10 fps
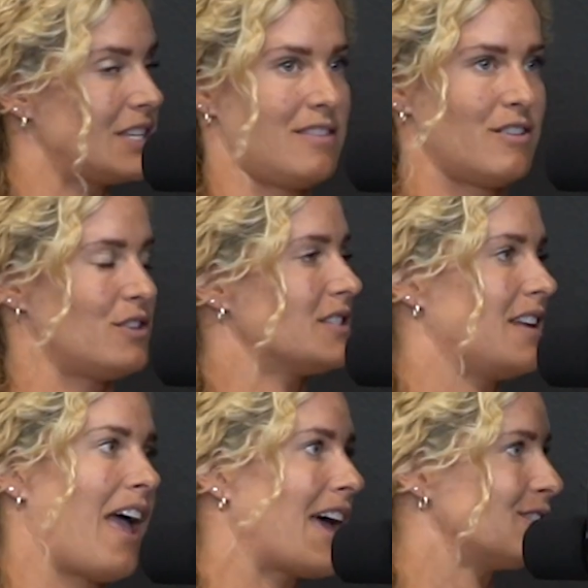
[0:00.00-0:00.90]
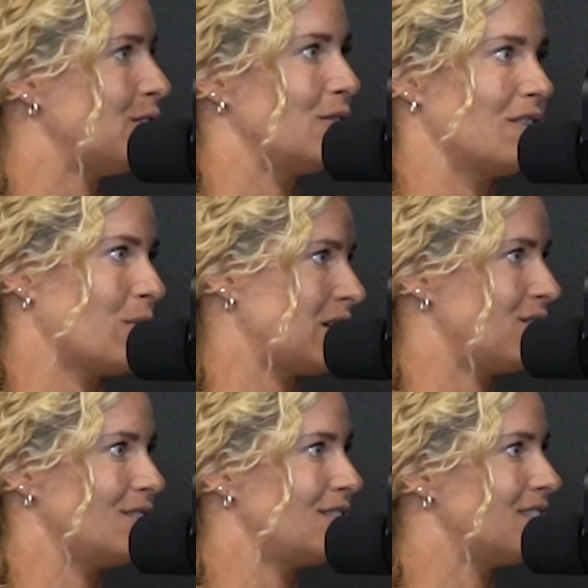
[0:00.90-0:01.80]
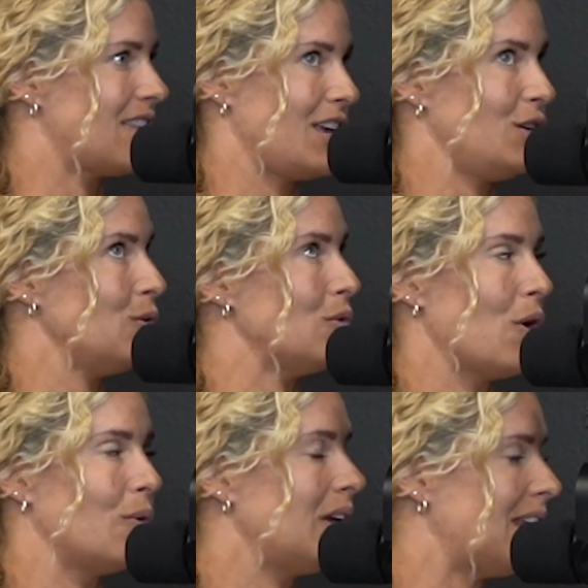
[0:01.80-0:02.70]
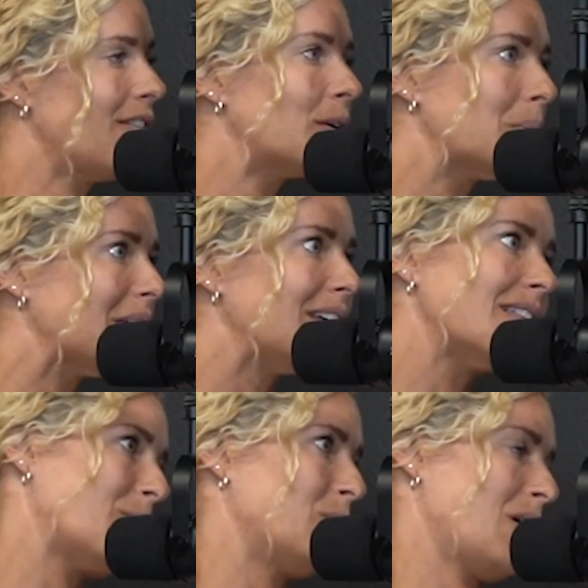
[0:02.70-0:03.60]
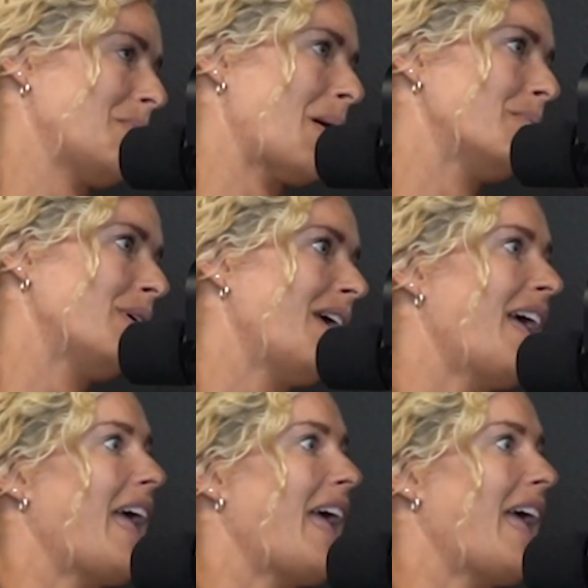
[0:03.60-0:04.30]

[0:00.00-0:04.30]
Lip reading: And they're just going to ask you the questions that you know inevitably that will come up.